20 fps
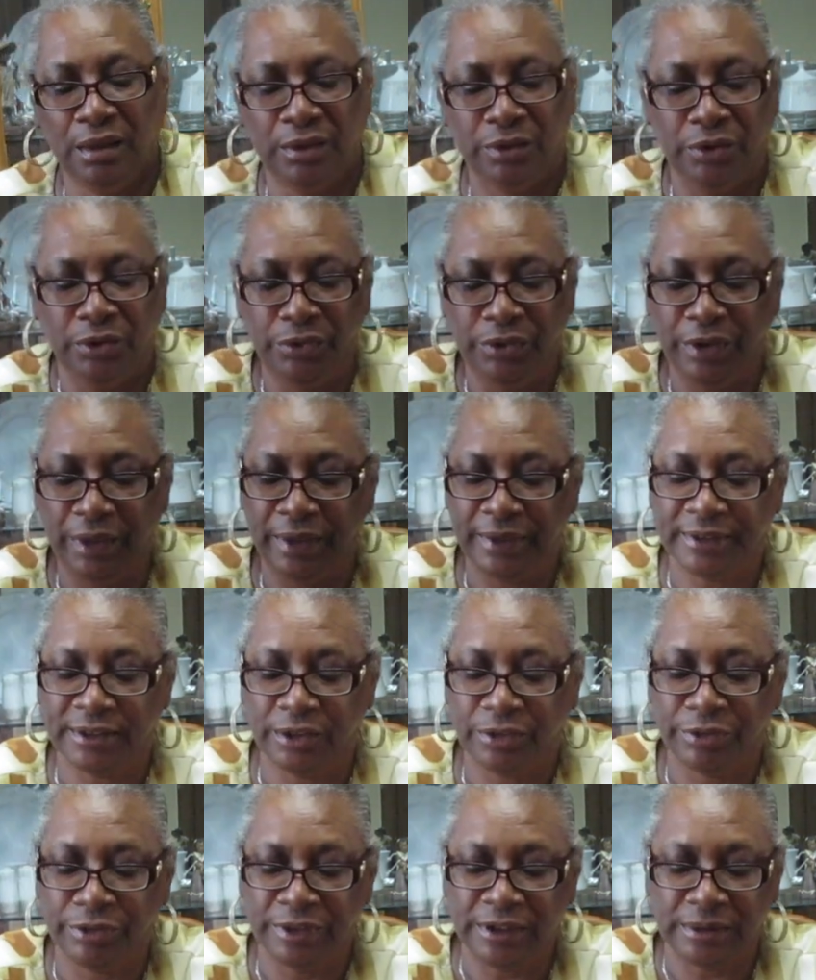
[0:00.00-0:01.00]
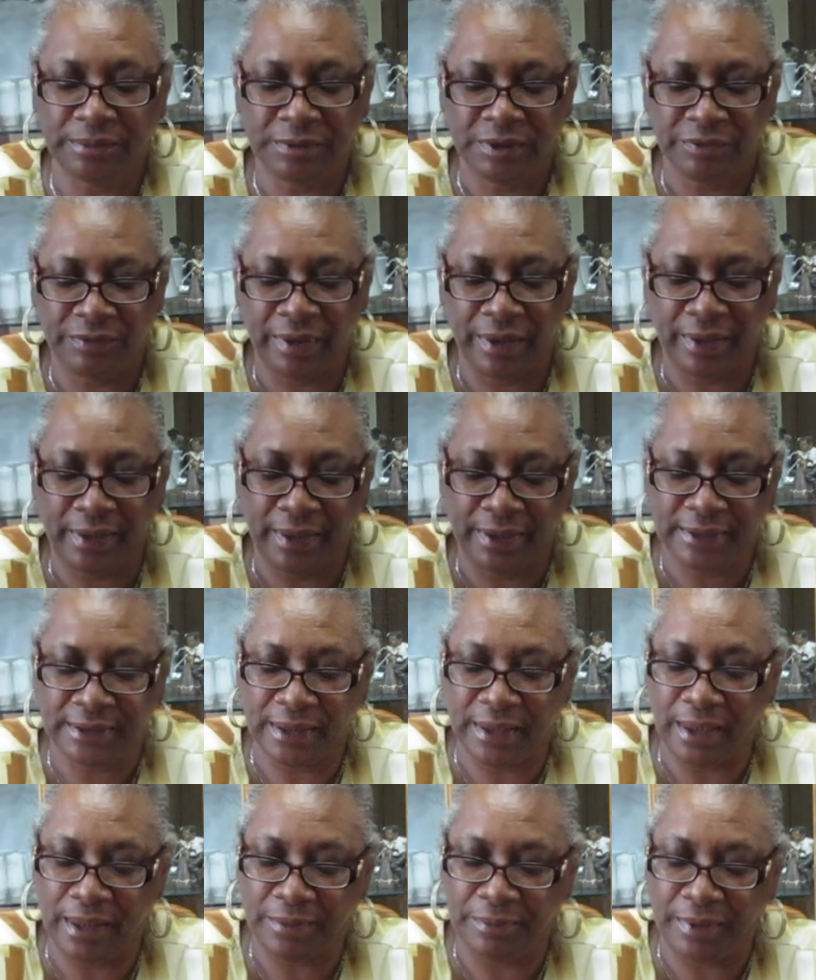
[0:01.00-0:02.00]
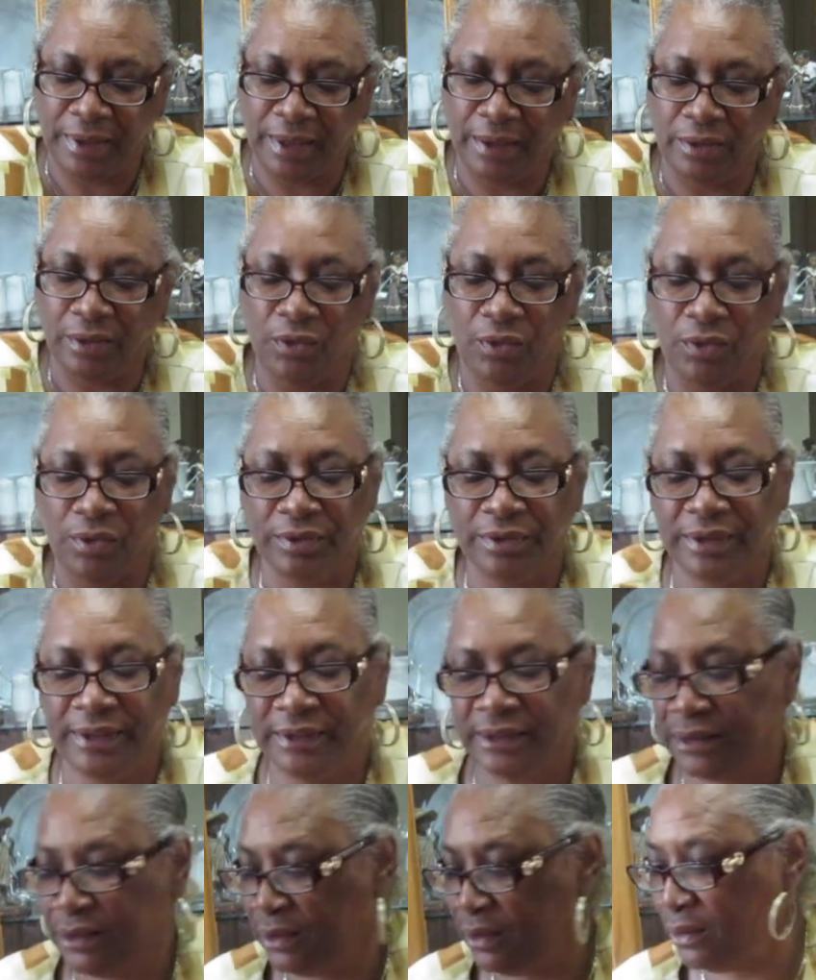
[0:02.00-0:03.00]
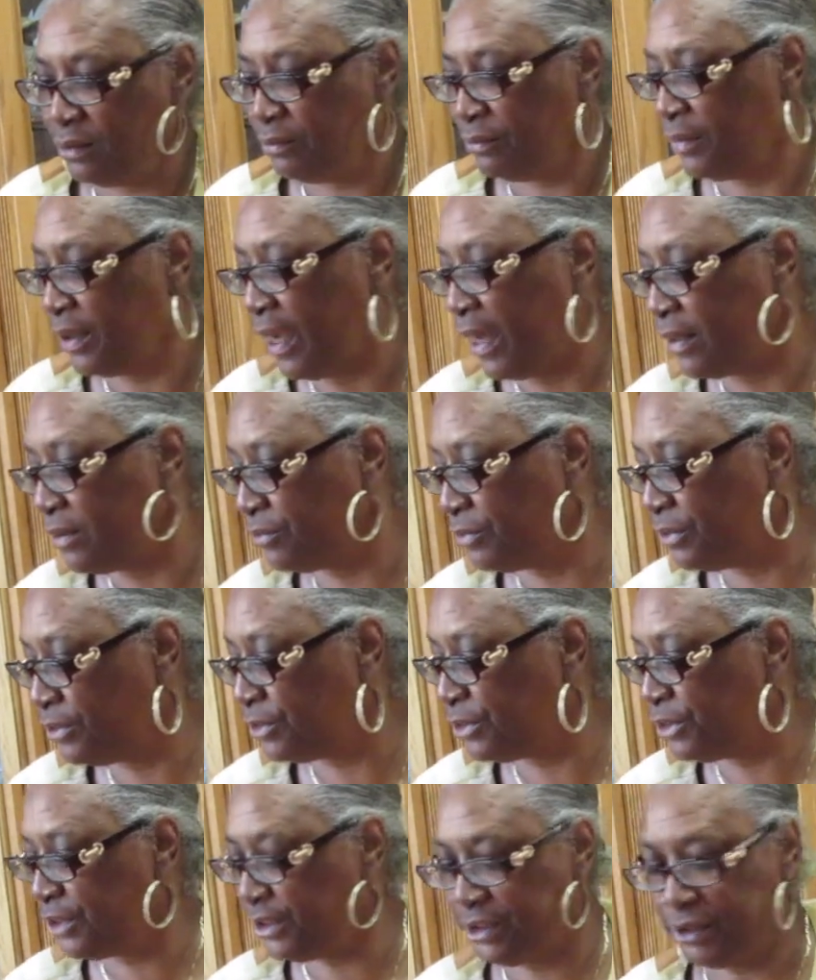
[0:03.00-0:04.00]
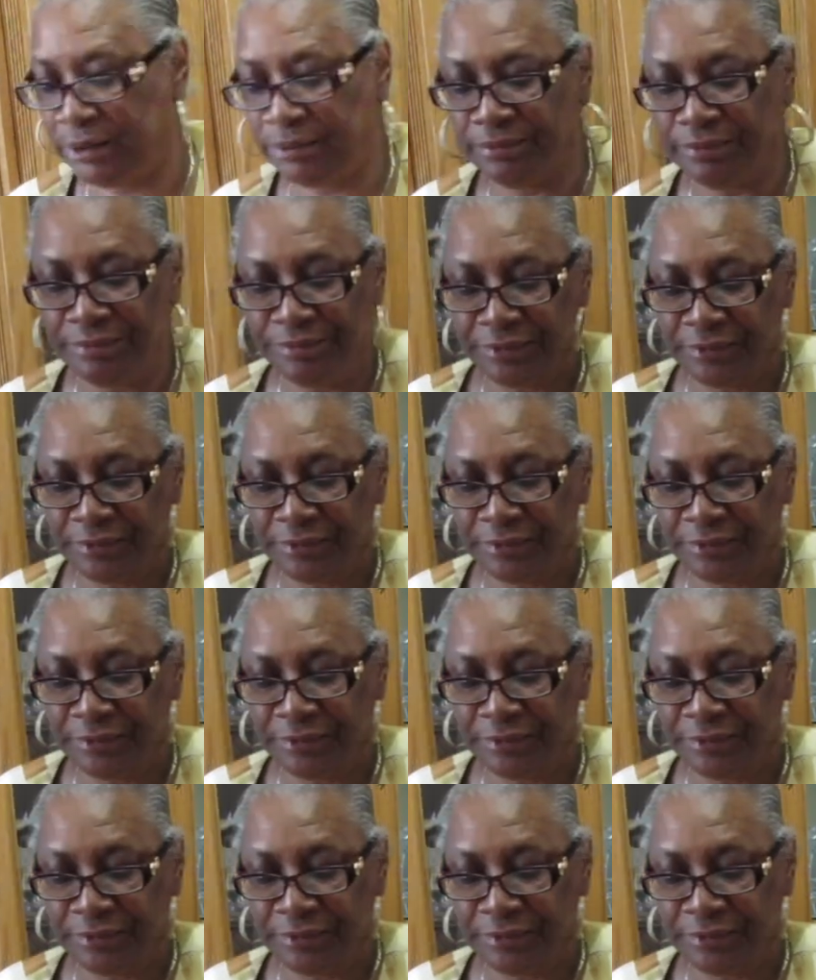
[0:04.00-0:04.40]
New Year's or Christmas around that time at Aldi's, and got it real cheap.